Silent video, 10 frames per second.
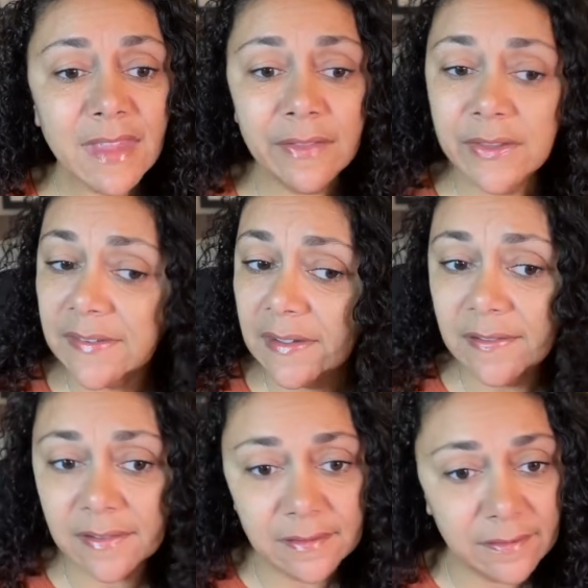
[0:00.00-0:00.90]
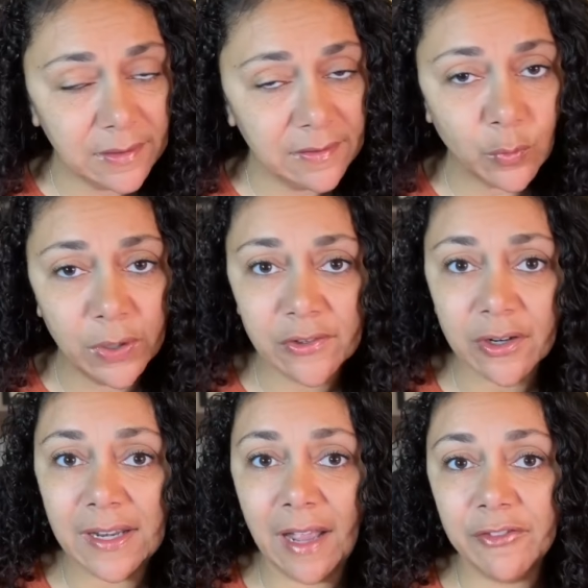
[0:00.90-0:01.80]
this season, these queens are
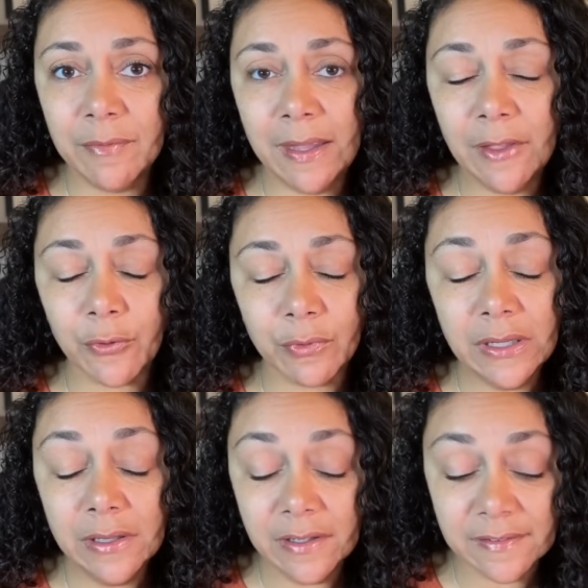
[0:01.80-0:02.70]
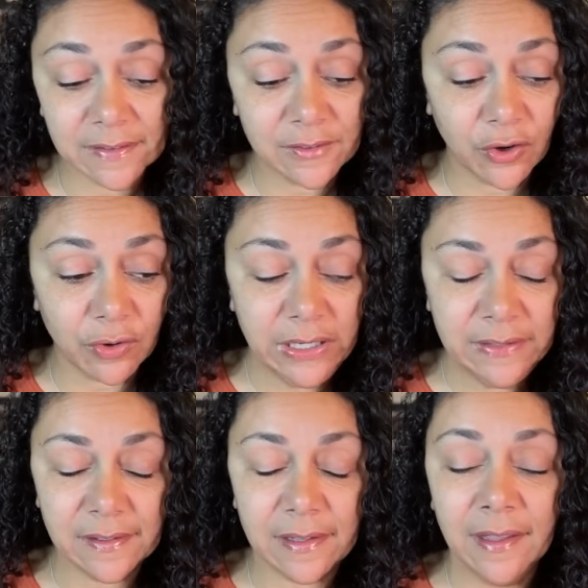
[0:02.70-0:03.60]
going to have to make three looks. That's
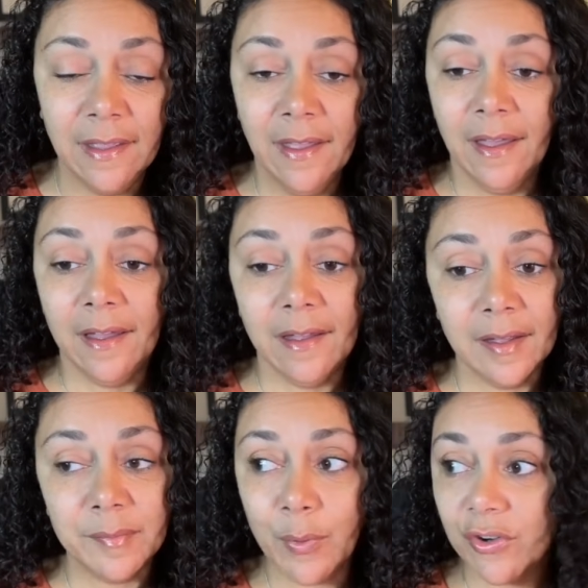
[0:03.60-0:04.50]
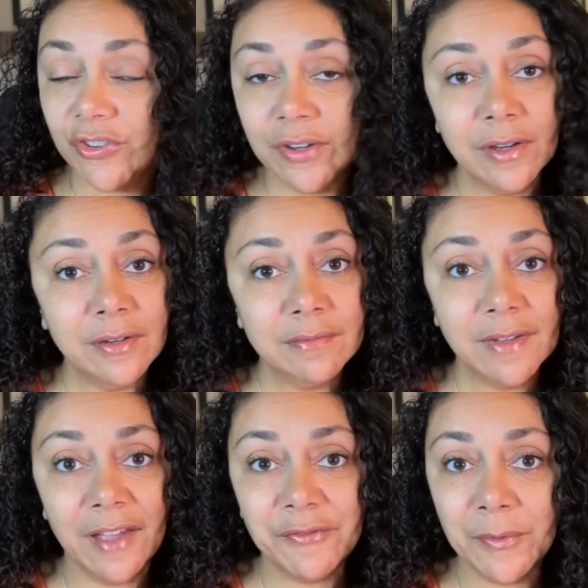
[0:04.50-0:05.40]
crazy. Poor Chanon,
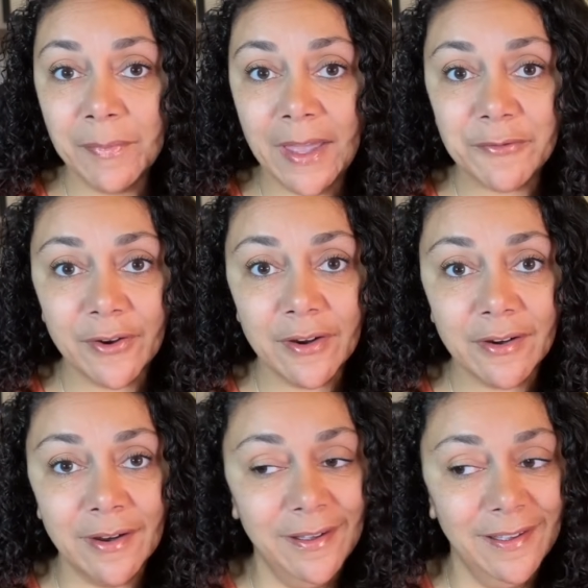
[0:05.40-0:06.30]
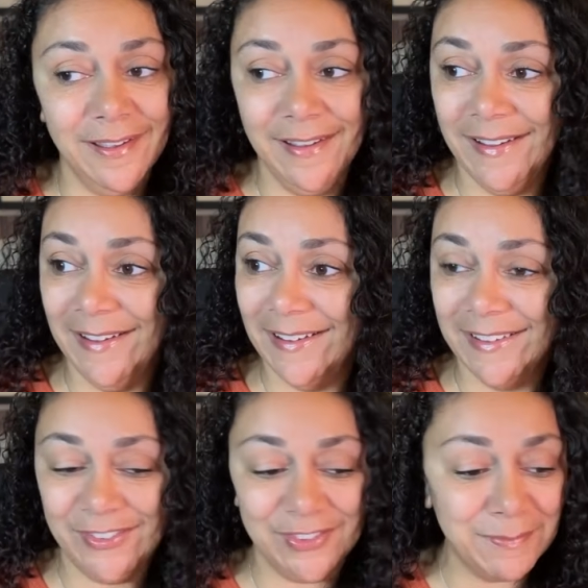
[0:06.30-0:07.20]
I feel bad for her.
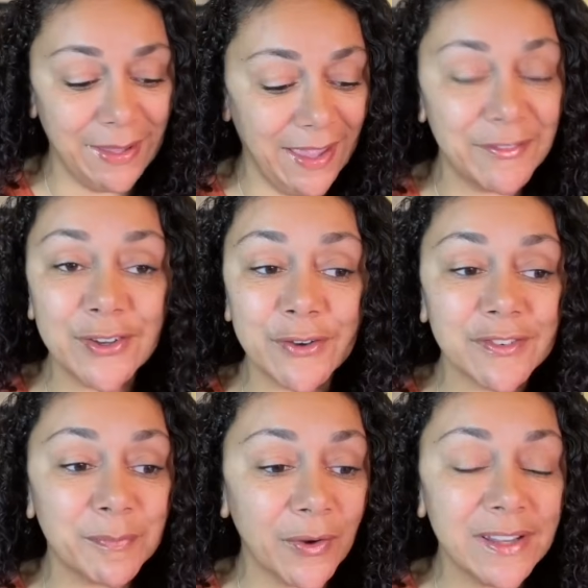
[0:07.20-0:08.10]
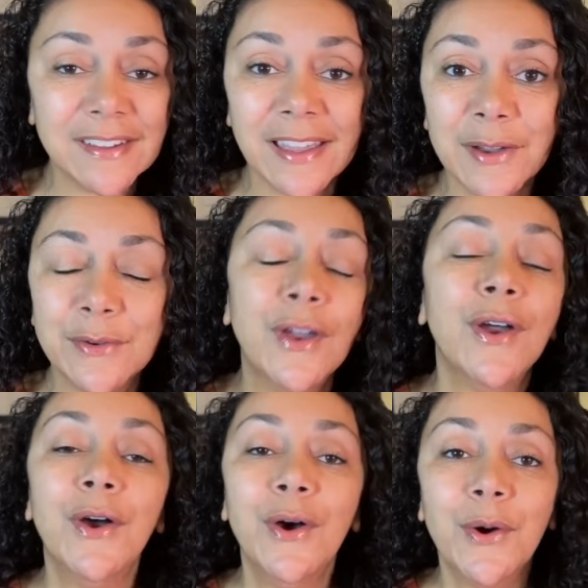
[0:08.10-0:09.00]
She may have a nervous breakdown
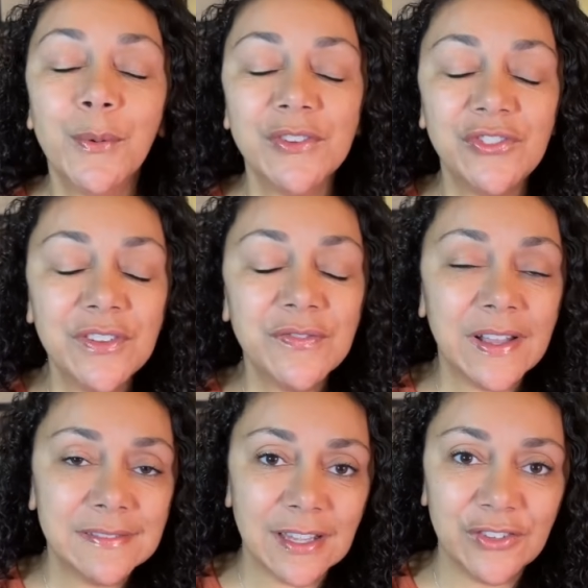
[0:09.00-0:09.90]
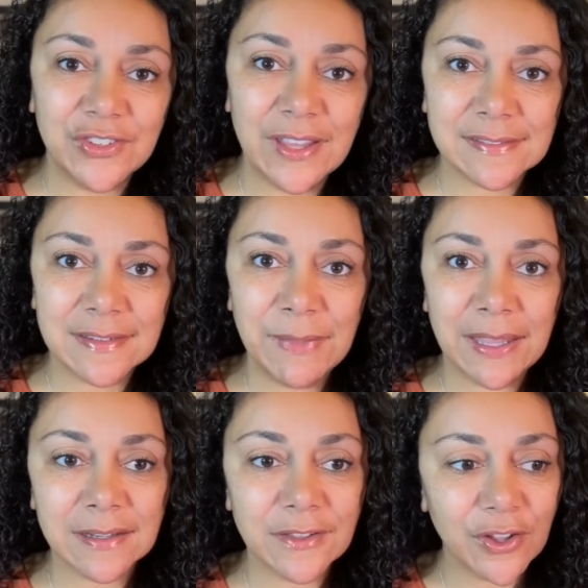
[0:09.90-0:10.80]
when she finds out she has to make
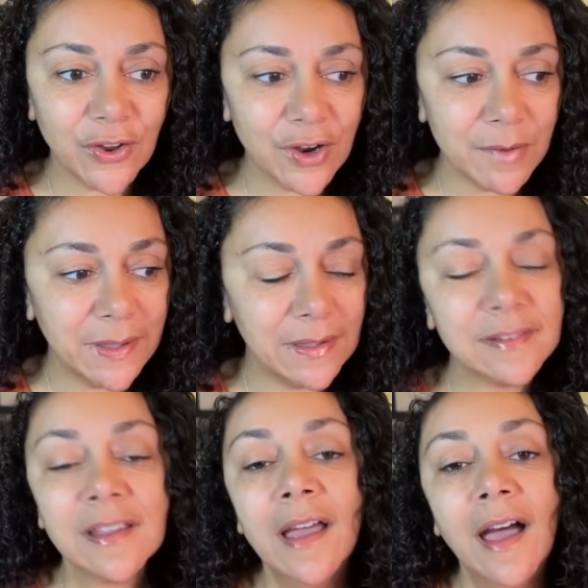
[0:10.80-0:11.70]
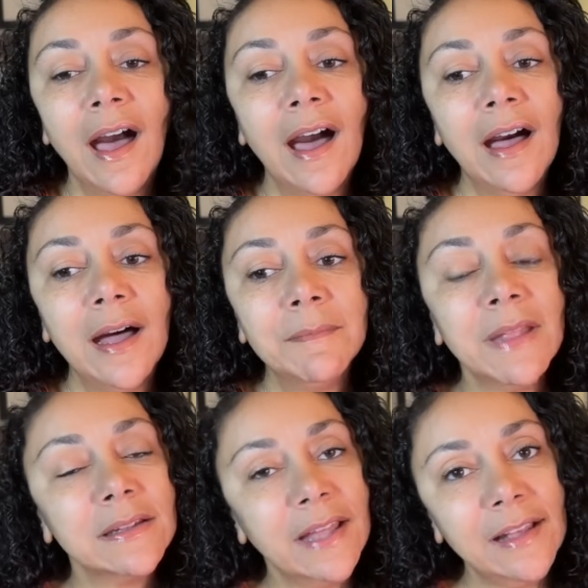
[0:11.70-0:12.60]
another garment.
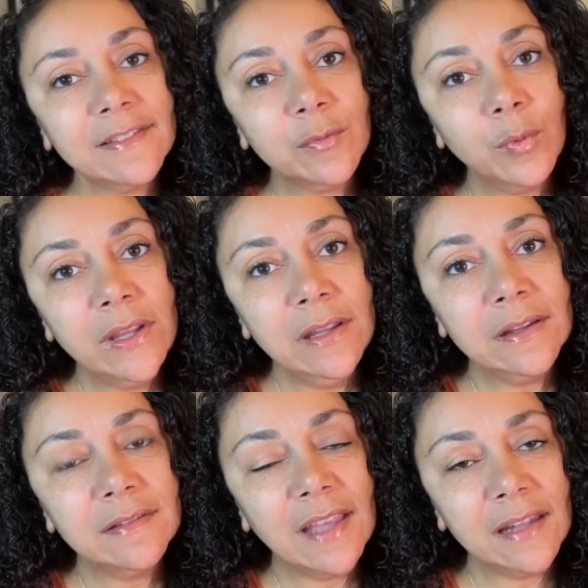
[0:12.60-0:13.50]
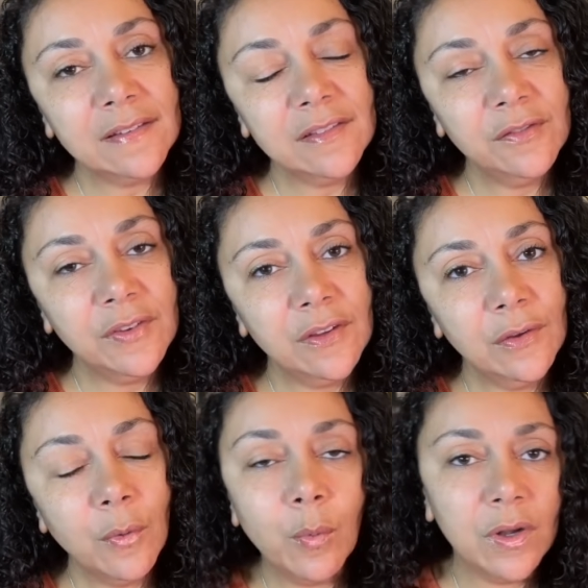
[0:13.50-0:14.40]
Last week, Dallas
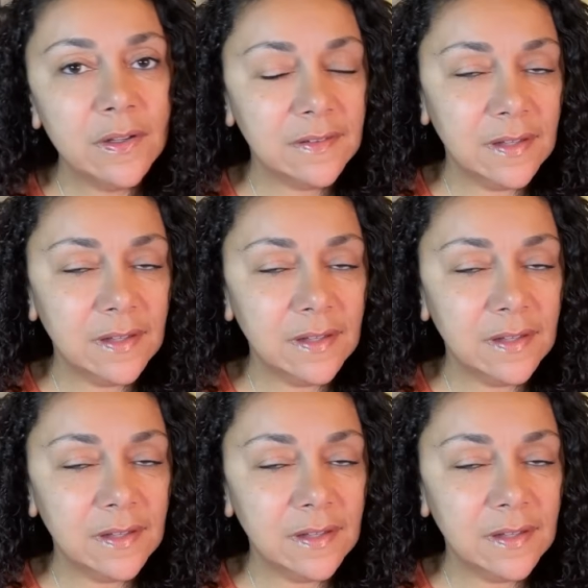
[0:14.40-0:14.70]
DeVille was